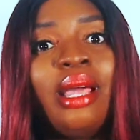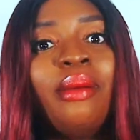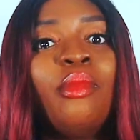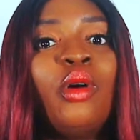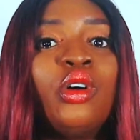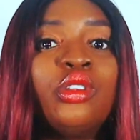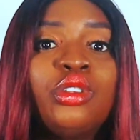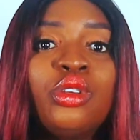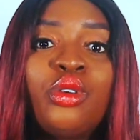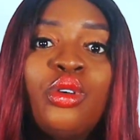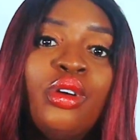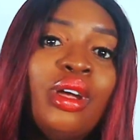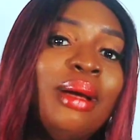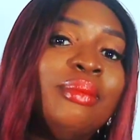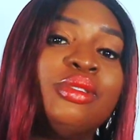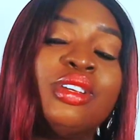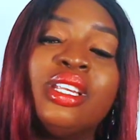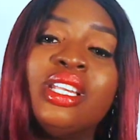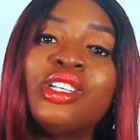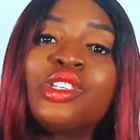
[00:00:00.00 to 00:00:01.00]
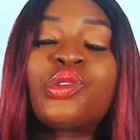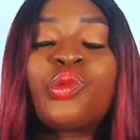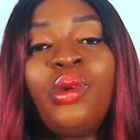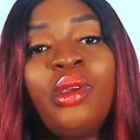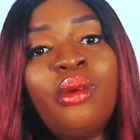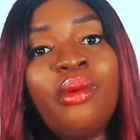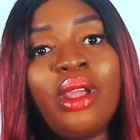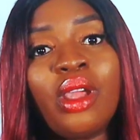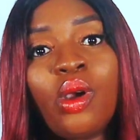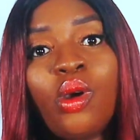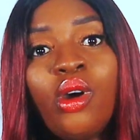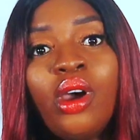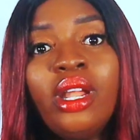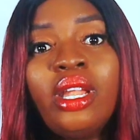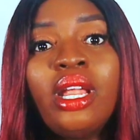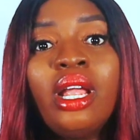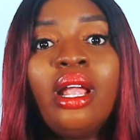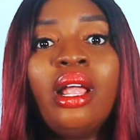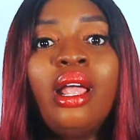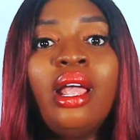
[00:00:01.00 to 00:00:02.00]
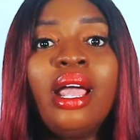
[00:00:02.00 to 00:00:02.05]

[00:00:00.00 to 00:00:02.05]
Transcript: I'm doing a screen record,